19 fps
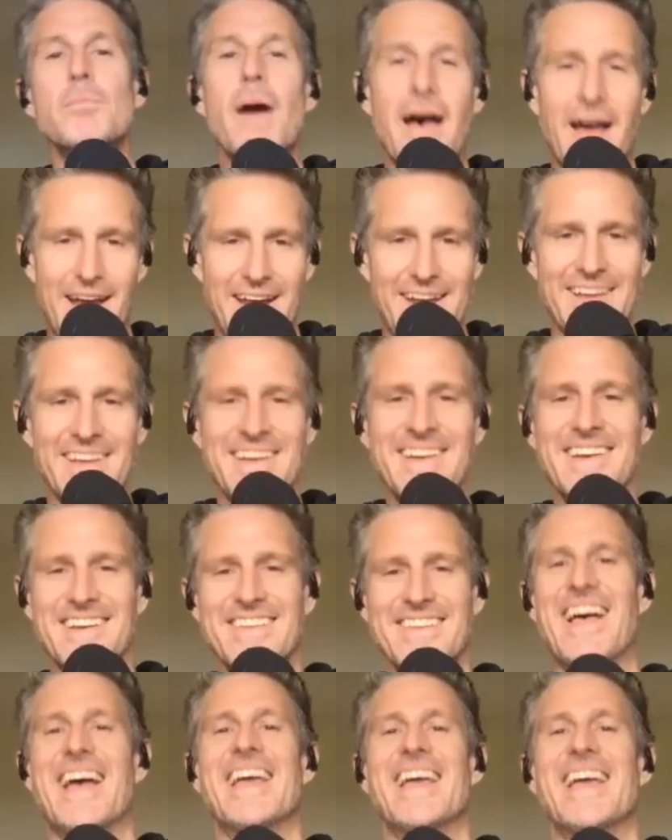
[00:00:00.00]
pay.
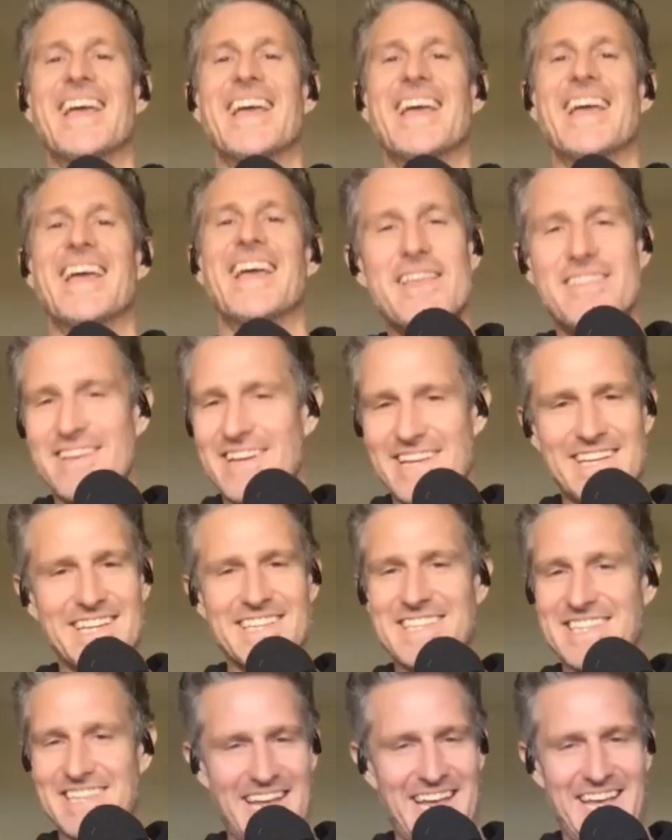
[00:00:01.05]
Like any way that he
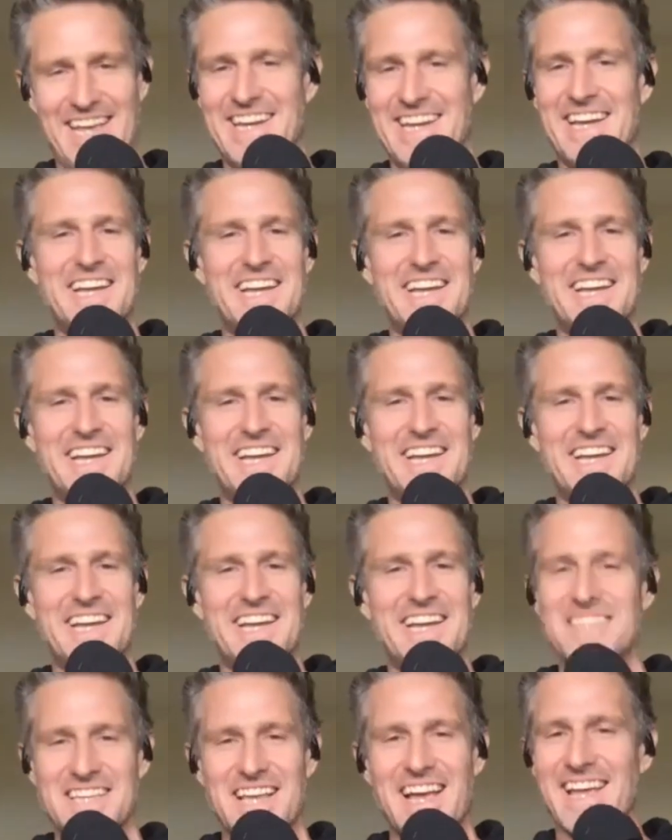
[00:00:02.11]
can say it, he has yeah.
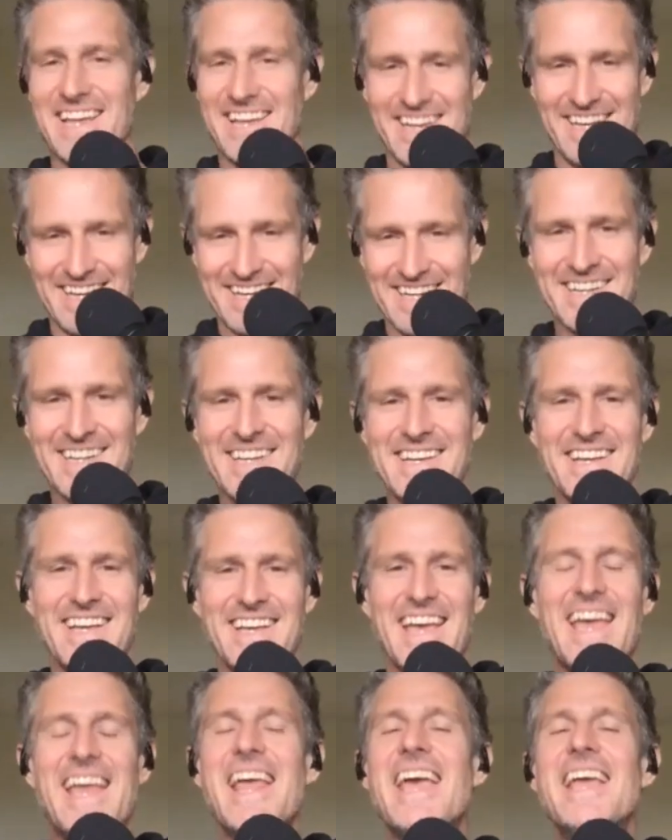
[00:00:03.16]
been saying it.
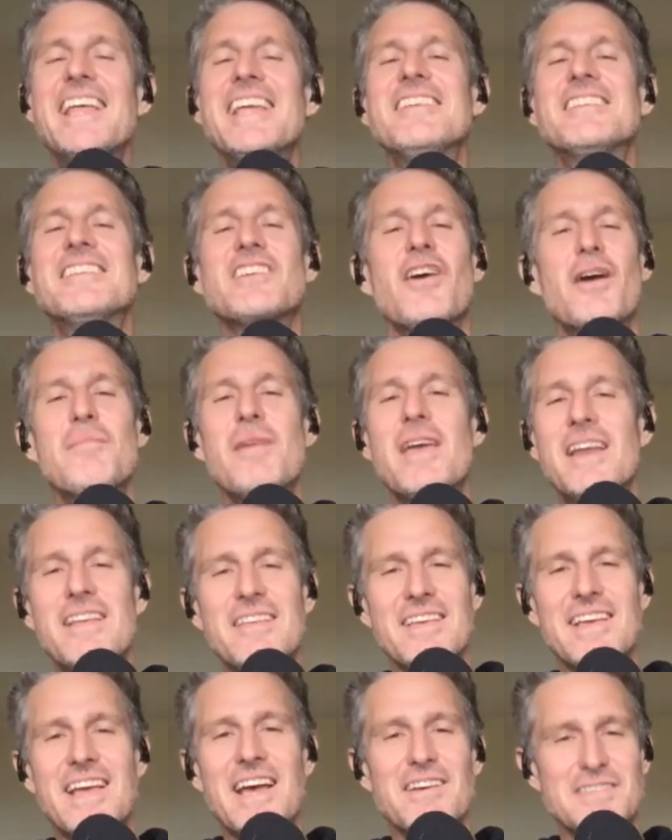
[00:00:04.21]
anytime
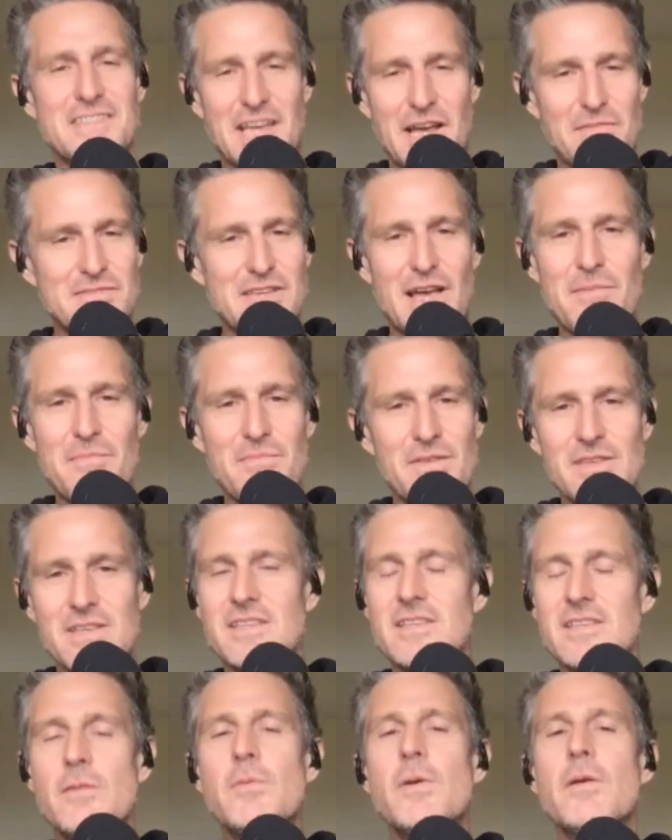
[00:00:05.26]
anything else comes up,
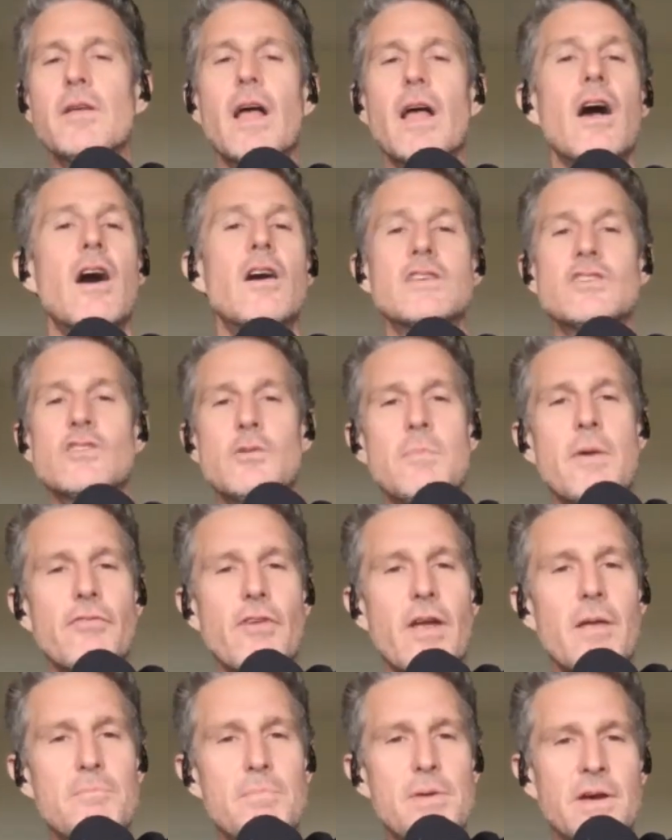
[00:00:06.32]
he'd be like, "Oh, I saw my
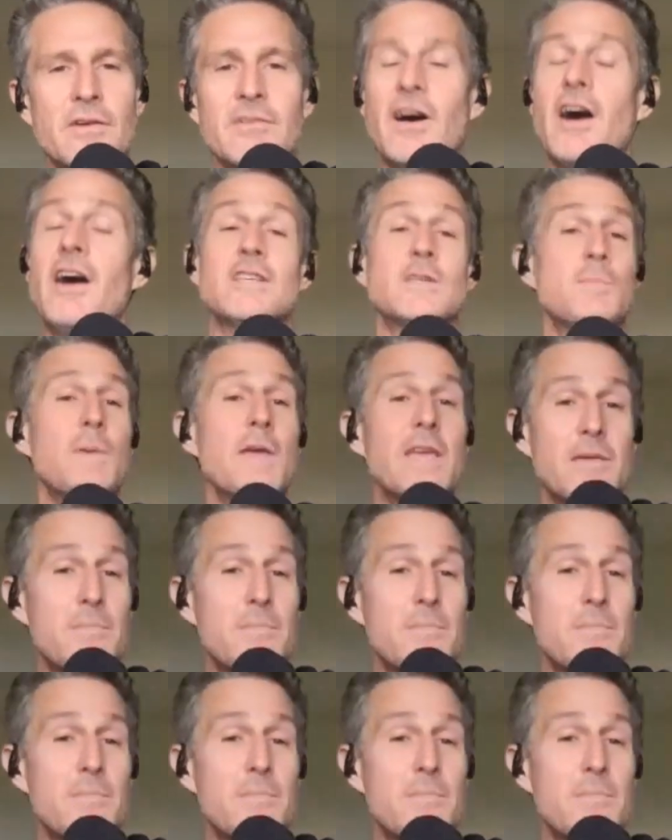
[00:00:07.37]
friend Bill. I Oh, speaking